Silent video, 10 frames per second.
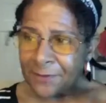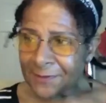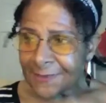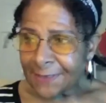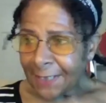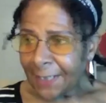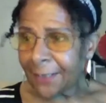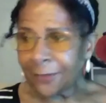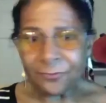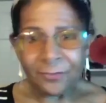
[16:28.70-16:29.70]
as they
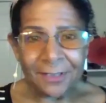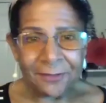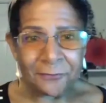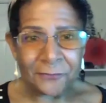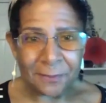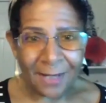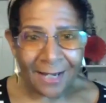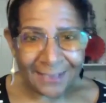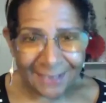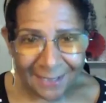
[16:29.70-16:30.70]
can, try to do some
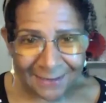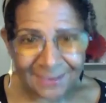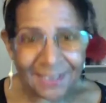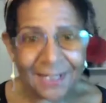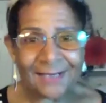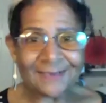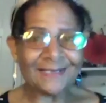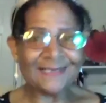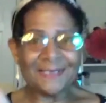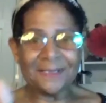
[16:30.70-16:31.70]
eye contact,
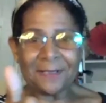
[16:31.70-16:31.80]
extend the